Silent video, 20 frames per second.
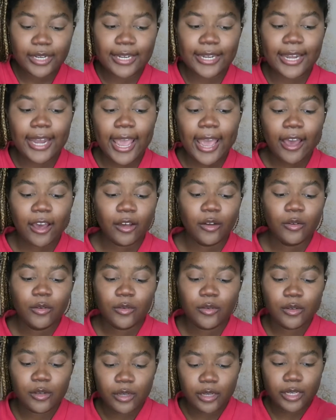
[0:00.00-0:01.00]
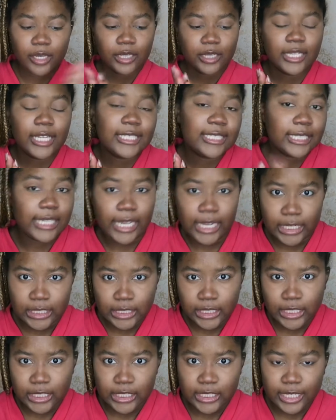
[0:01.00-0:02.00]
now let's get
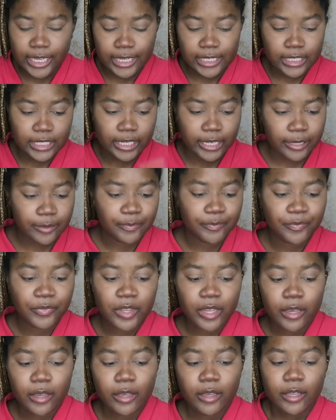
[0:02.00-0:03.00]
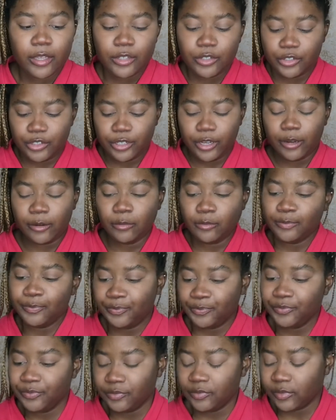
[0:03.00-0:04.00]
into the skin tint. So
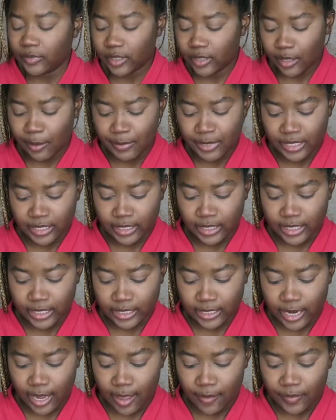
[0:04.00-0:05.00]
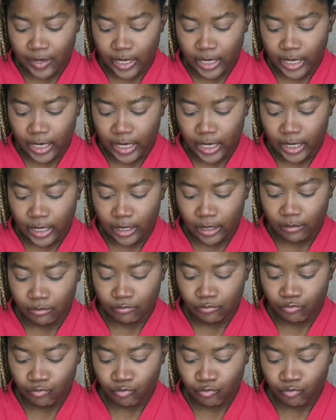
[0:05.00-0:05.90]
let me see, does it have any